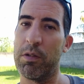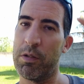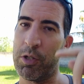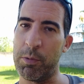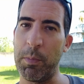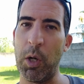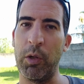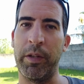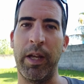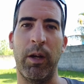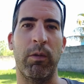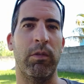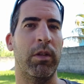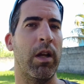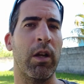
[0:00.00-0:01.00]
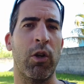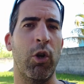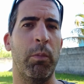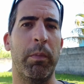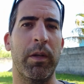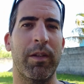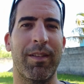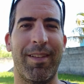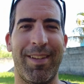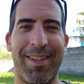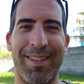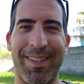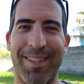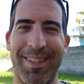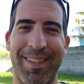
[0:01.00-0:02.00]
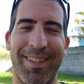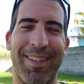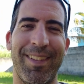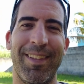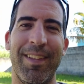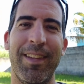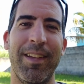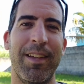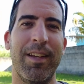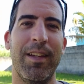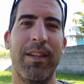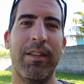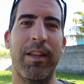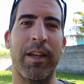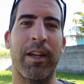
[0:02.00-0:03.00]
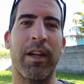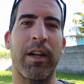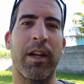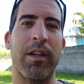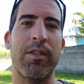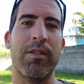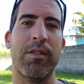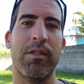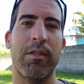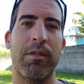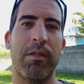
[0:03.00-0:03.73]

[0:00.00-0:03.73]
small town, not Copa. Take care, guys.